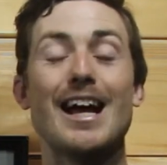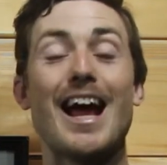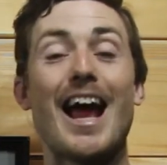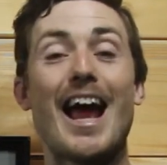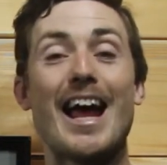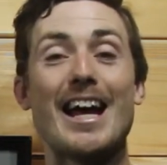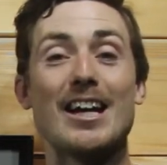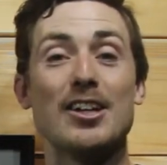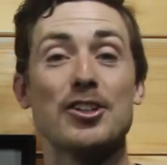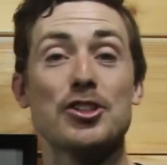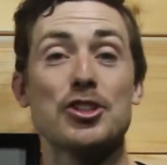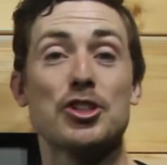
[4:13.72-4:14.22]

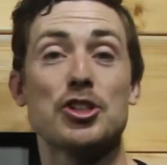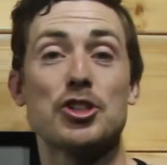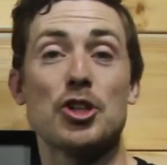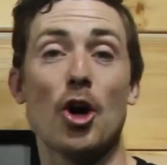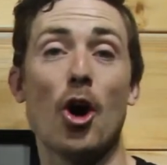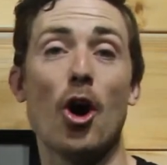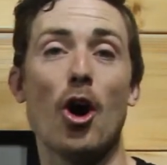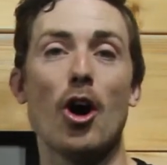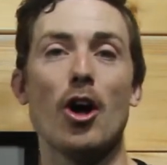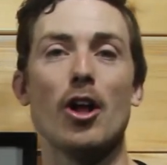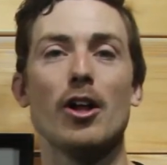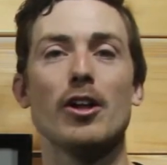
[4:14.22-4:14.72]
A
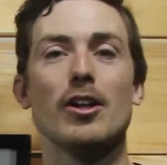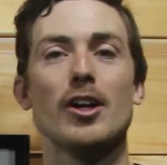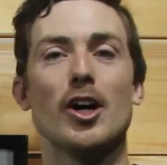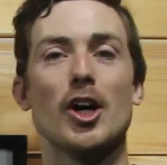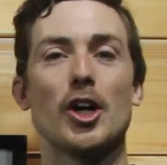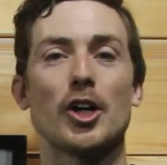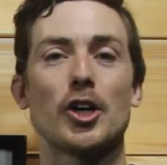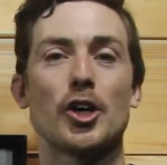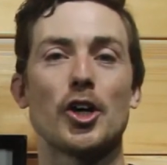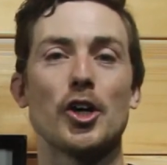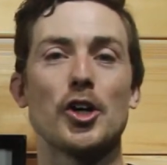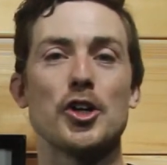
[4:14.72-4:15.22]
stall
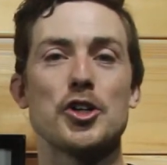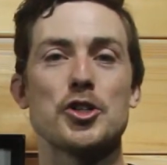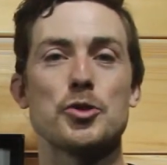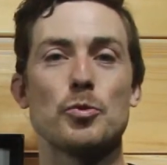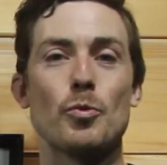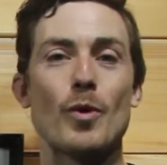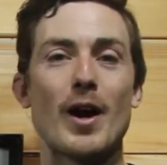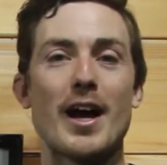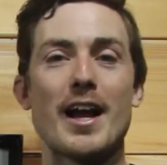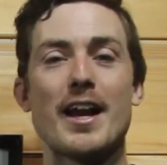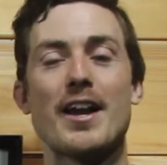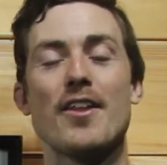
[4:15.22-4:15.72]
occurs
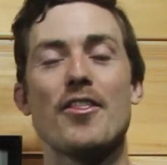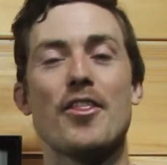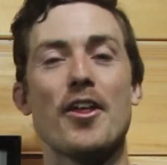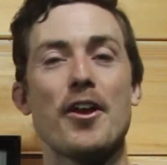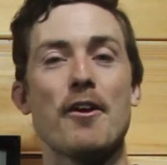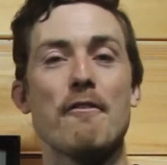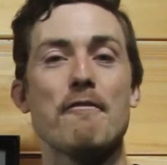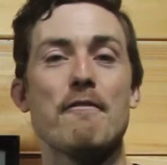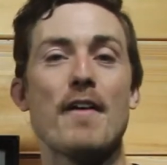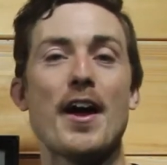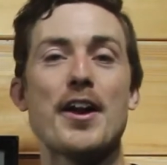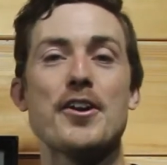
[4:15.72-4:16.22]
when the
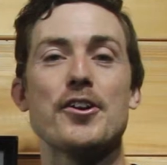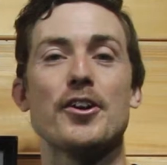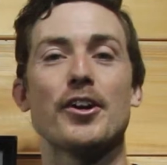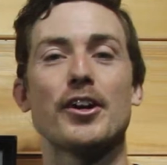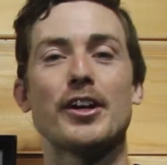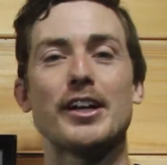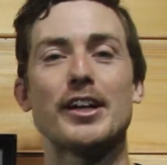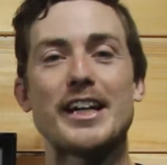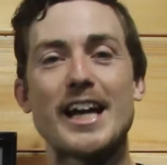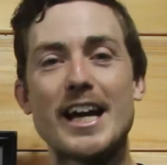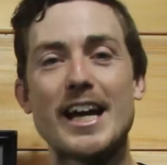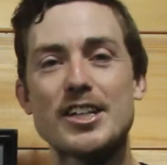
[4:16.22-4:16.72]
defender
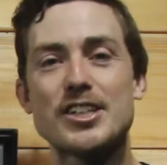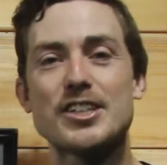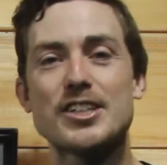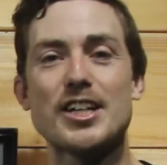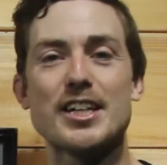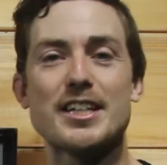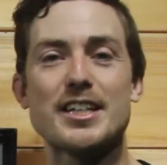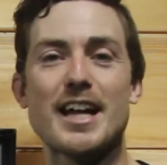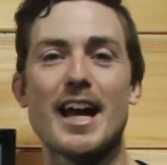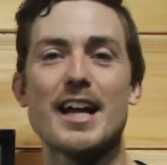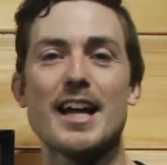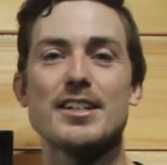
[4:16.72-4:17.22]
gets to
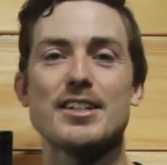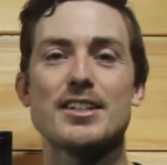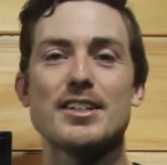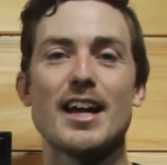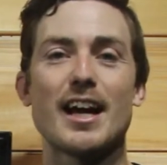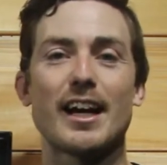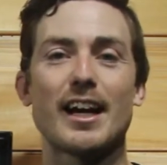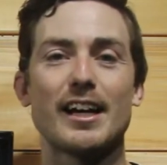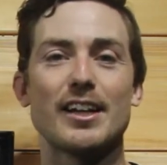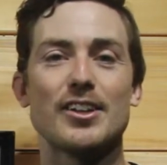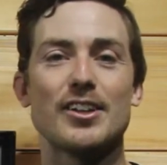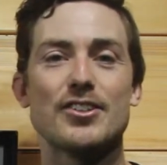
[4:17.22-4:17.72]
10
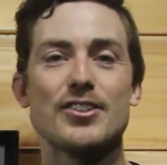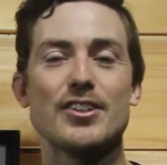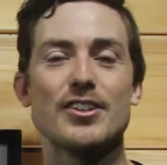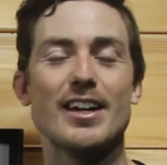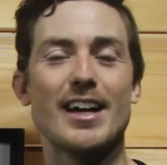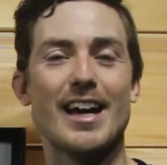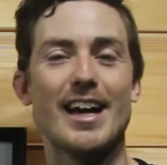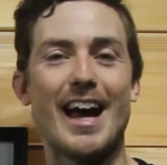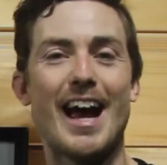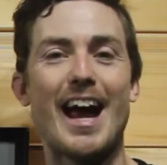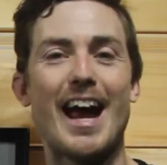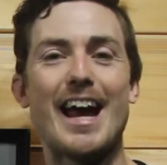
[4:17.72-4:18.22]
seconds,
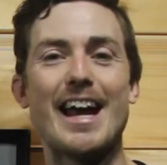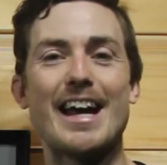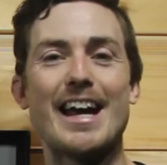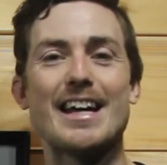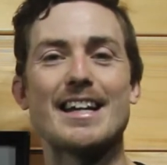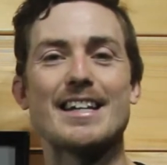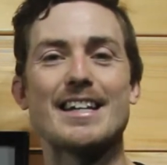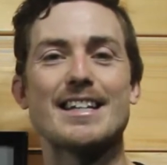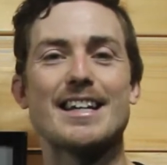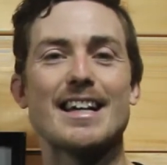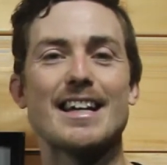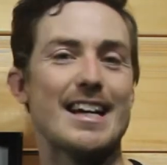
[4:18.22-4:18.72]

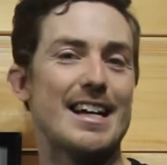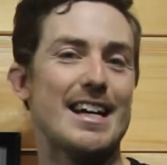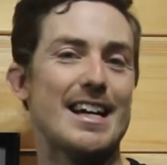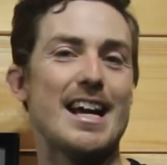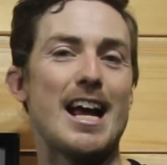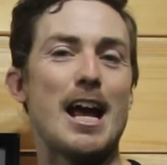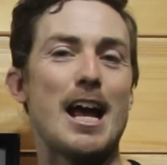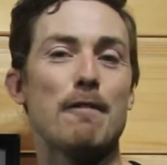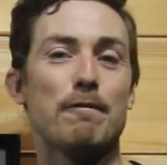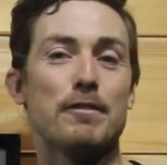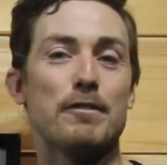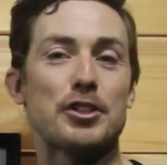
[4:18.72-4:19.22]
and
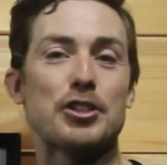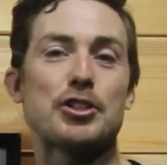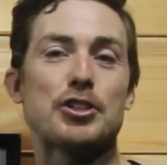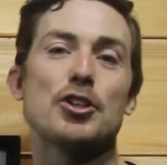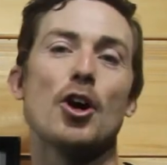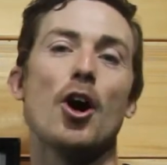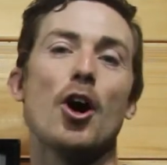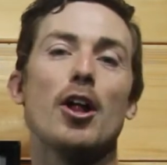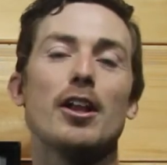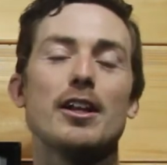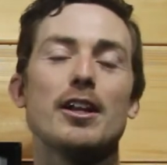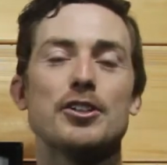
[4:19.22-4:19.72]
if a
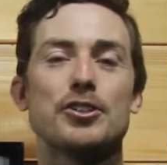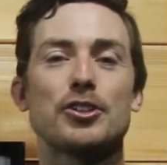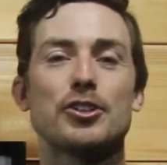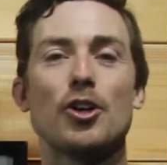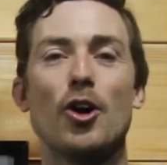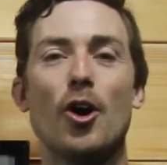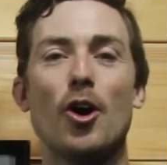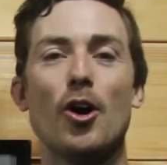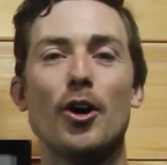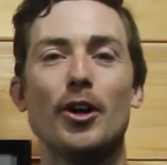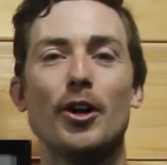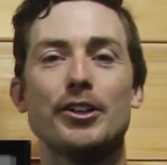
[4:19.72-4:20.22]
stall is
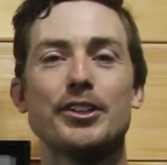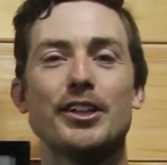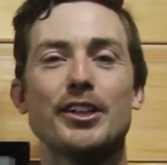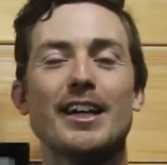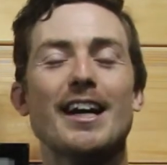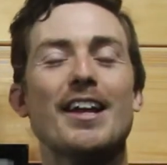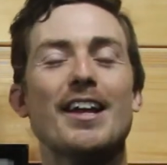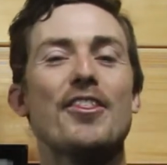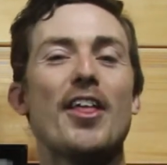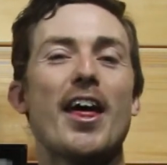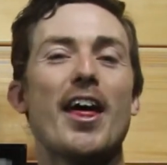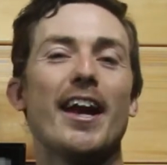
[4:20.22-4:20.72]
called,
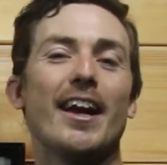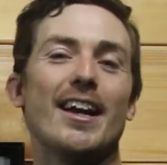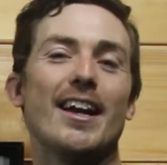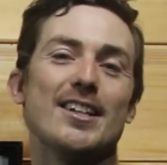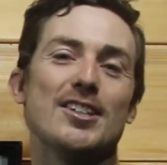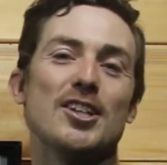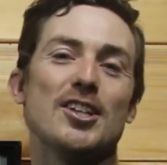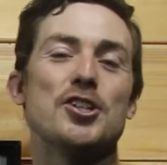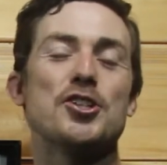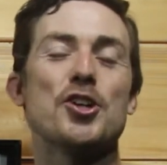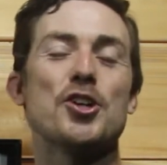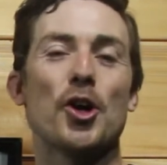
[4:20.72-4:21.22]
then it is
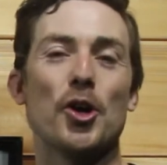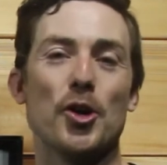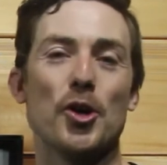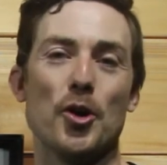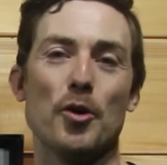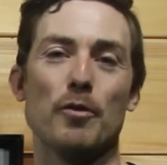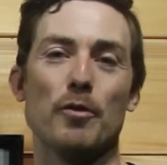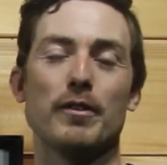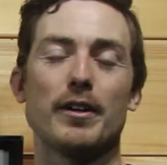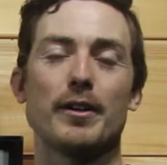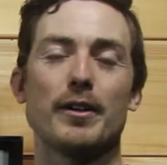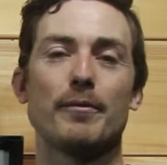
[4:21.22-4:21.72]
a
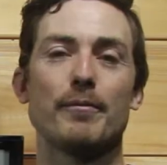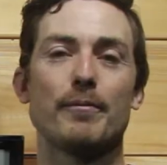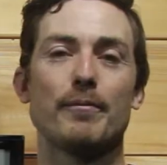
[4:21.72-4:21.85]
turnover.